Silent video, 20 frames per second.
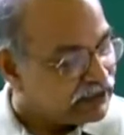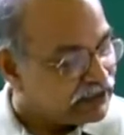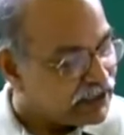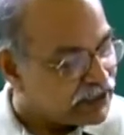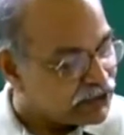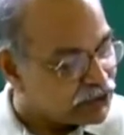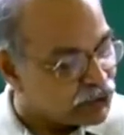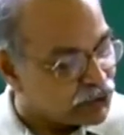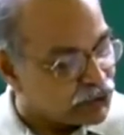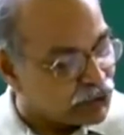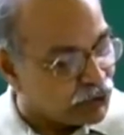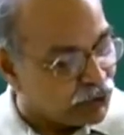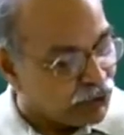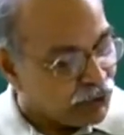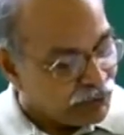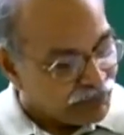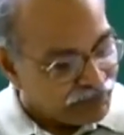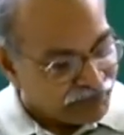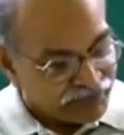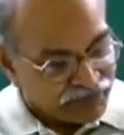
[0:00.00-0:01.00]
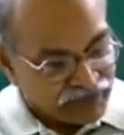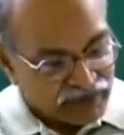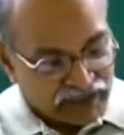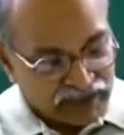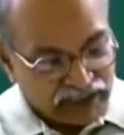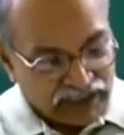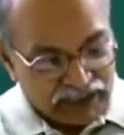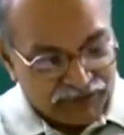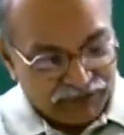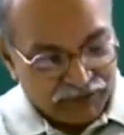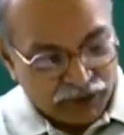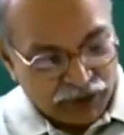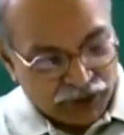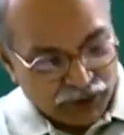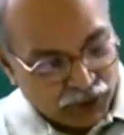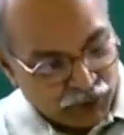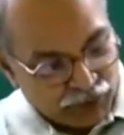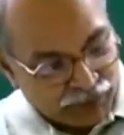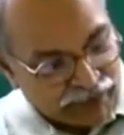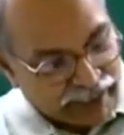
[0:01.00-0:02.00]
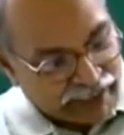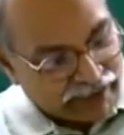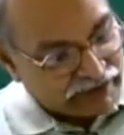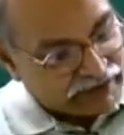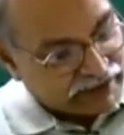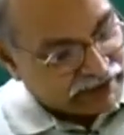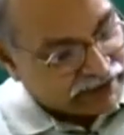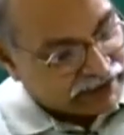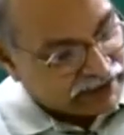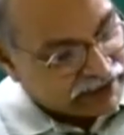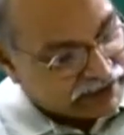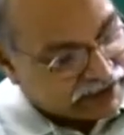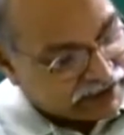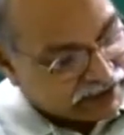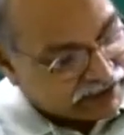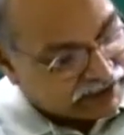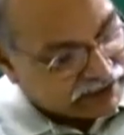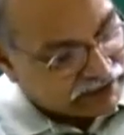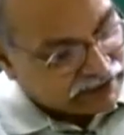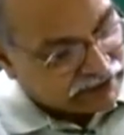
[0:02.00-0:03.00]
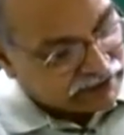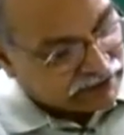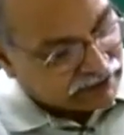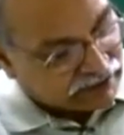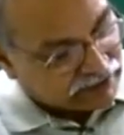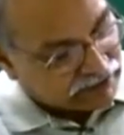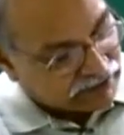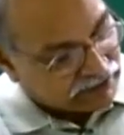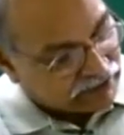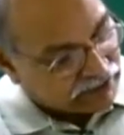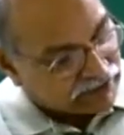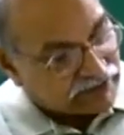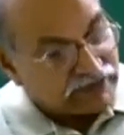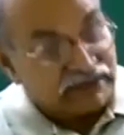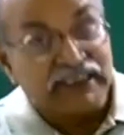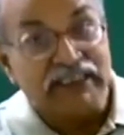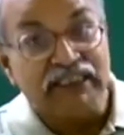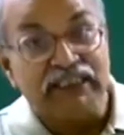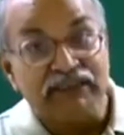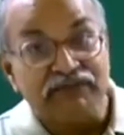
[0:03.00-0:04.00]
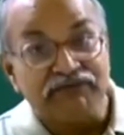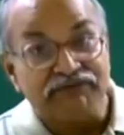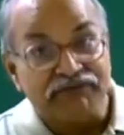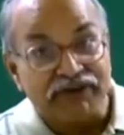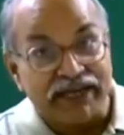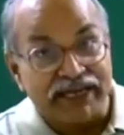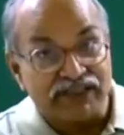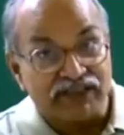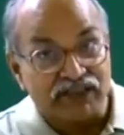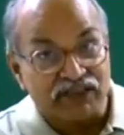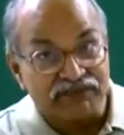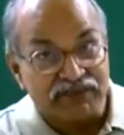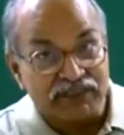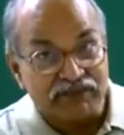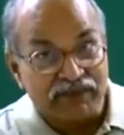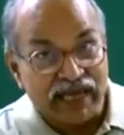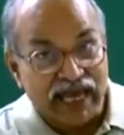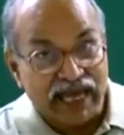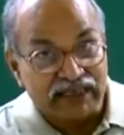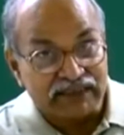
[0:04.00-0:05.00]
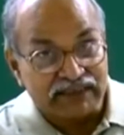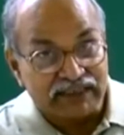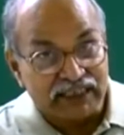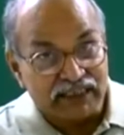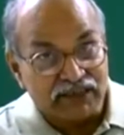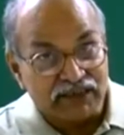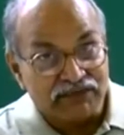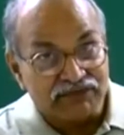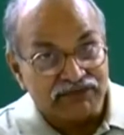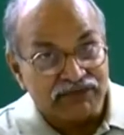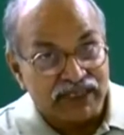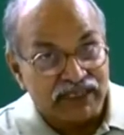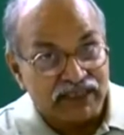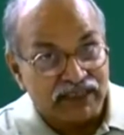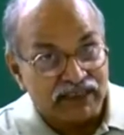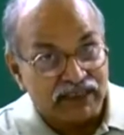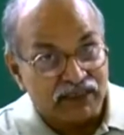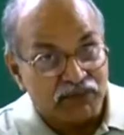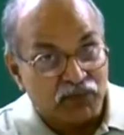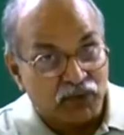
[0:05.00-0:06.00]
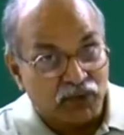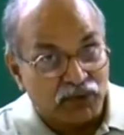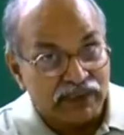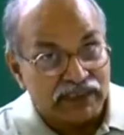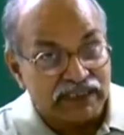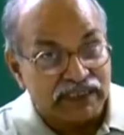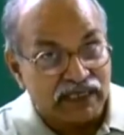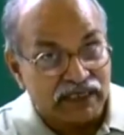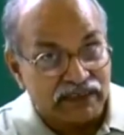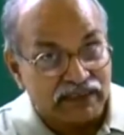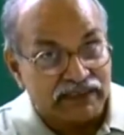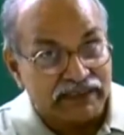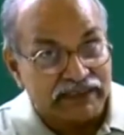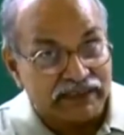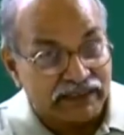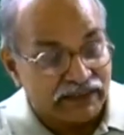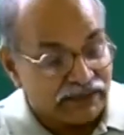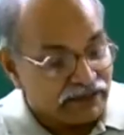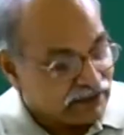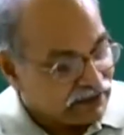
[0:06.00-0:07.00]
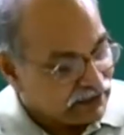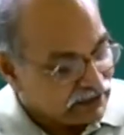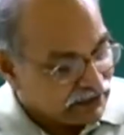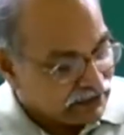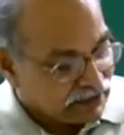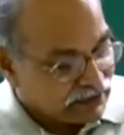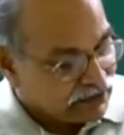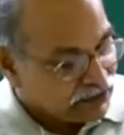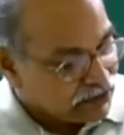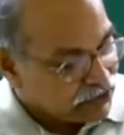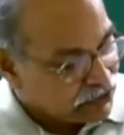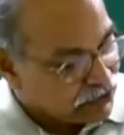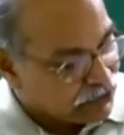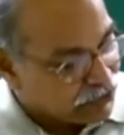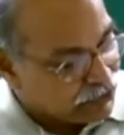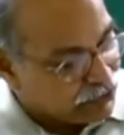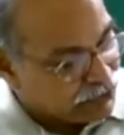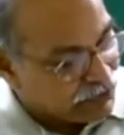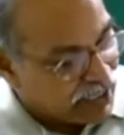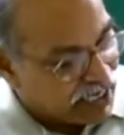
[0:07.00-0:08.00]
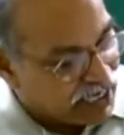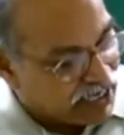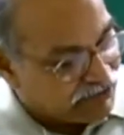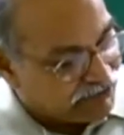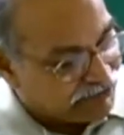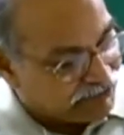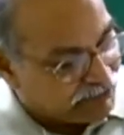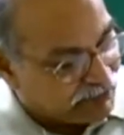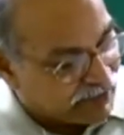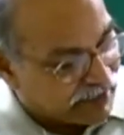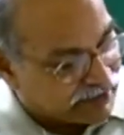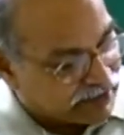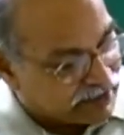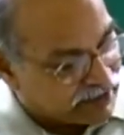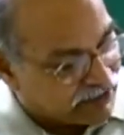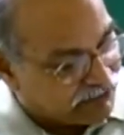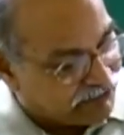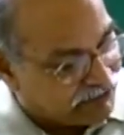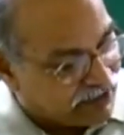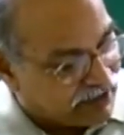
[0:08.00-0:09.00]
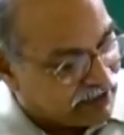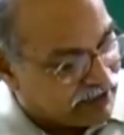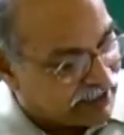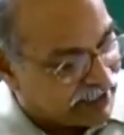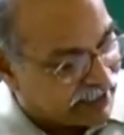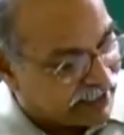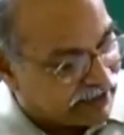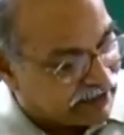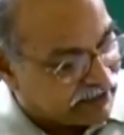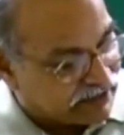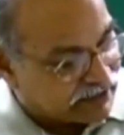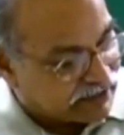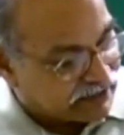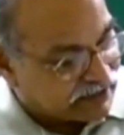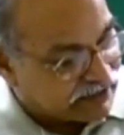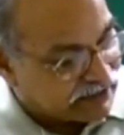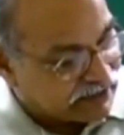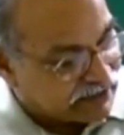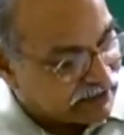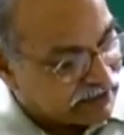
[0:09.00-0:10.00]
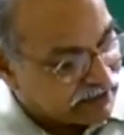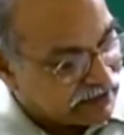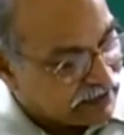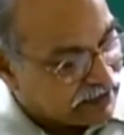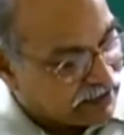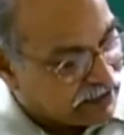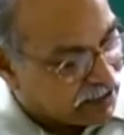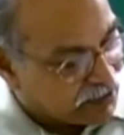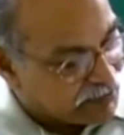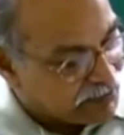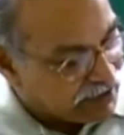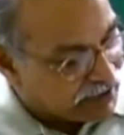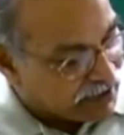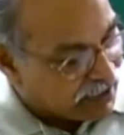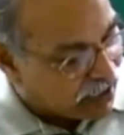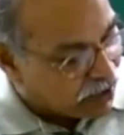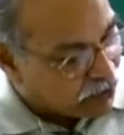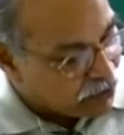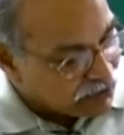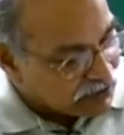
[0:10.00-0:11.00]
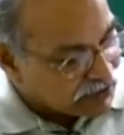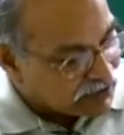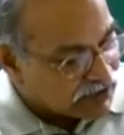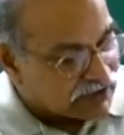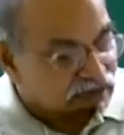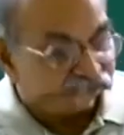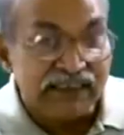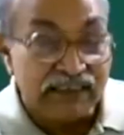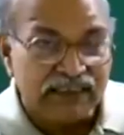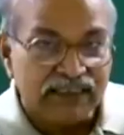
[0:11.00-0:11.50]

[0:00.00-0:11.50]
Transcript: Just to show, if you assume that this is the face of the magnet where the poles are there, so you have magnetic field lines coming out,